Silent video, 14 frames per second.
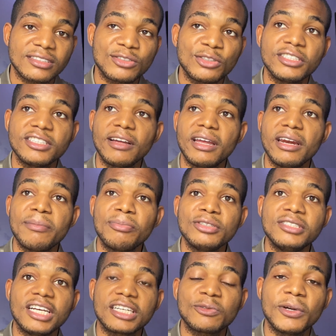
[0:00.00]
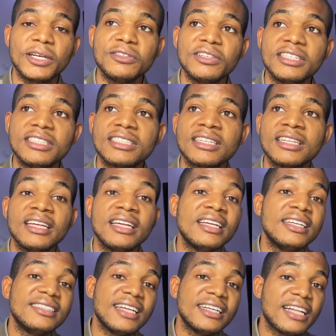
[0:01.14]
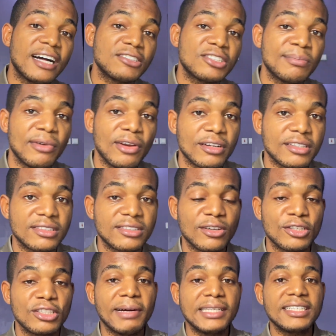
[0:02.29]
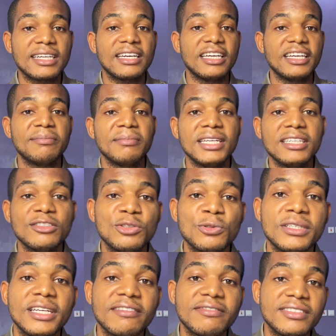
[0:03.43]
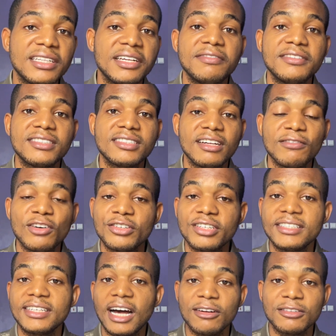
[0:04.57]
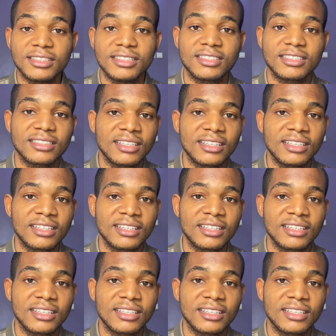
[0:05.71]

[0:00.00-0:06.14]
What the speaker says: So in a project where you need 10,000 blocks, automatically it means you would have saved 700,000